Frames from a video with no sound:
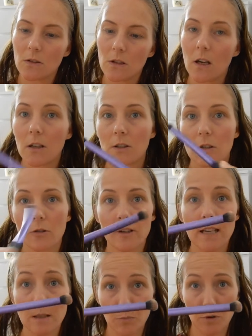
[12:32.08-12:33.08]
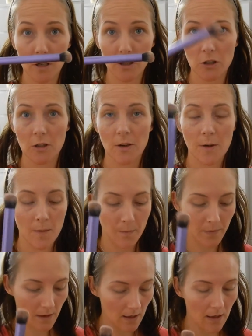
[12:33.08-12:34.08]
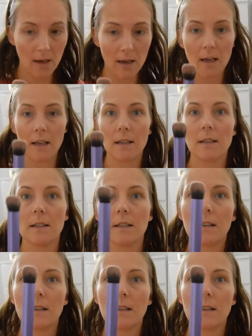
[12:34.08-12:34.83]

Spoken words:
Deluxe Crease Brush, and